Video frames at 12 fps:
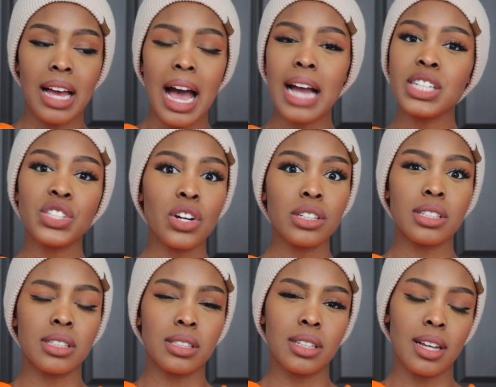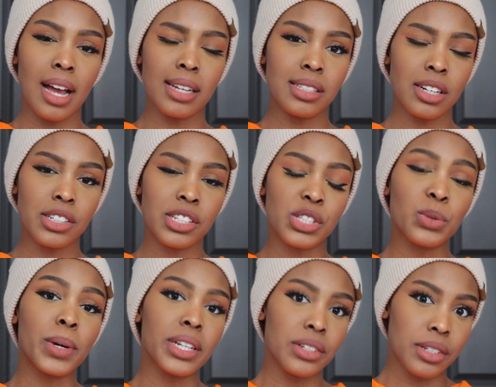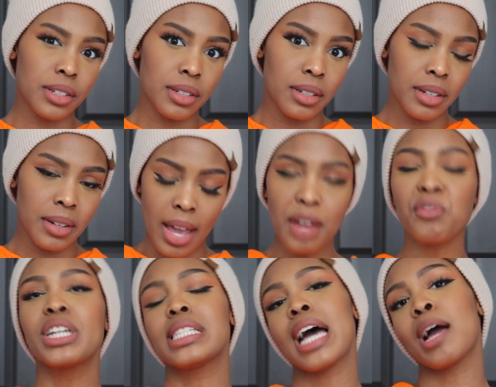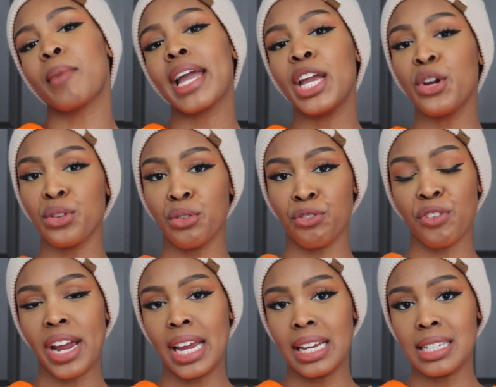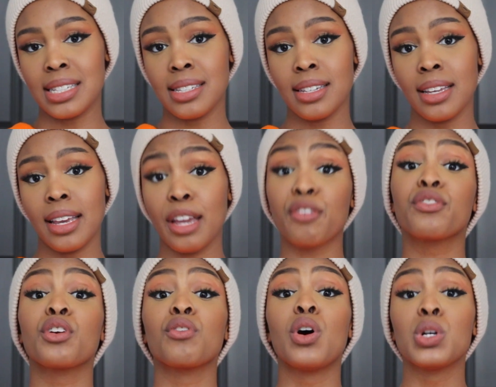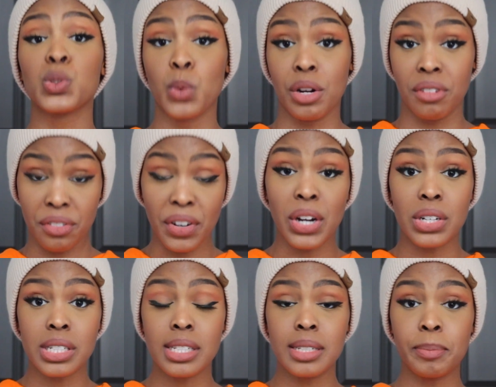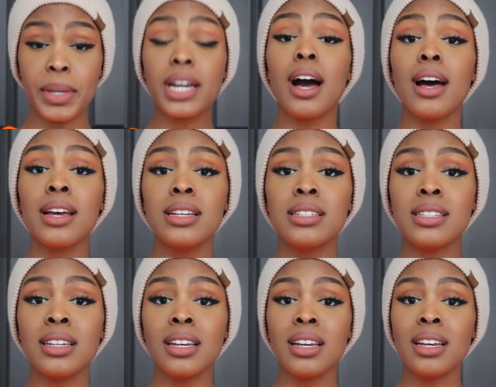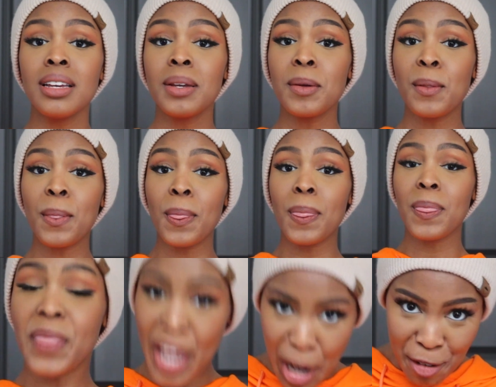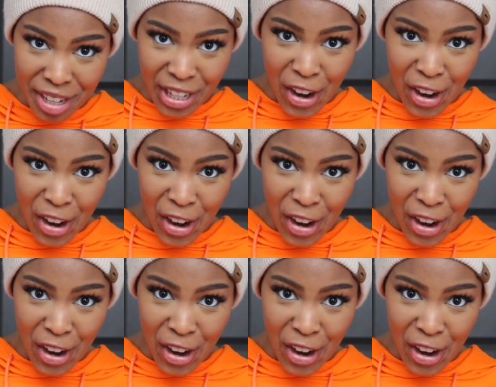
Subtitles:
I start to twitch every time I hear the phrase, if the roles were reversed, because they already